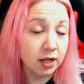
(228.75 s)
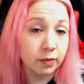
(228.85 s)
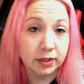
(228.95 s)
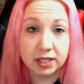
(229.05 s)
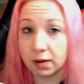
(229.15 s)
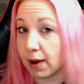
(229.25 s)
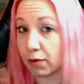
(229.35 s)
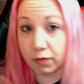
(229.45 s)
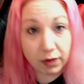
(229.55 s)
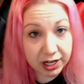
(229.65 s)
We're going to talk
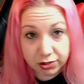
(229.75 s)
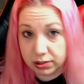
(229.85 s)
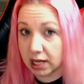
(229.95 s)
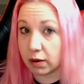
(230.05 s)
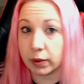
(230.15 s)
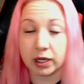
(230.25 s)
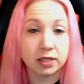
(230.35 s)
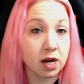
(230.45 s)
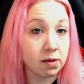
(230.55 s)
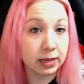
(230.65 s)
about Ranger Slayer. We're going to
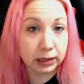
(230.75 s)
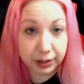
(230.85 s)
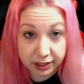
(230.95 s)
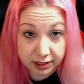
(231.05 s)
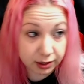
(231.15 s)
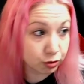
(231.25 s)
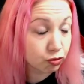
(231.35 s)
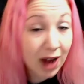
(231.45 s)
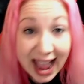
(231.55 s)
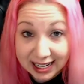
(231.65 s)
talk about the
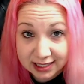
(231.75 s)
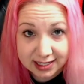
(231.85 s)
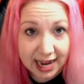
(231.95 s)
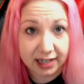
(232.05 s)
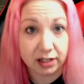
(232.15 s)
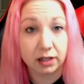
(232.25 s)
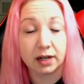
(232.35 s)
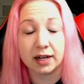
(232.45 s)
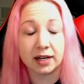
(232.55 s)
Dragon Dagger.